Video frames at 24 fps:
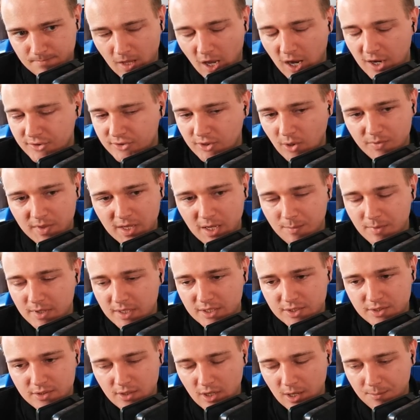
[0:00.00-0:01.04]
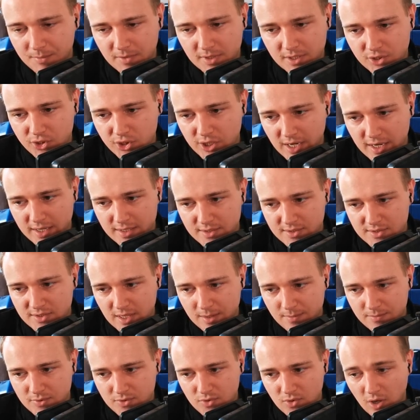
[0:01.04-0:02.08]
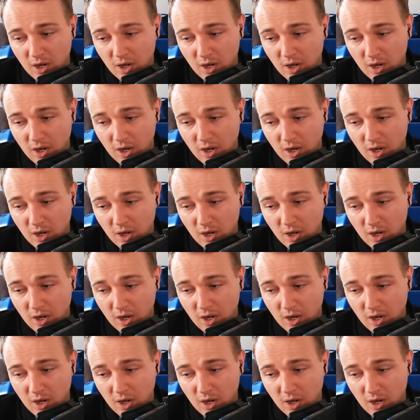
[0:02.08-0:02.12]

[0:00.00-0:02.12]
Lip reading: don't think I'm gonna chance them.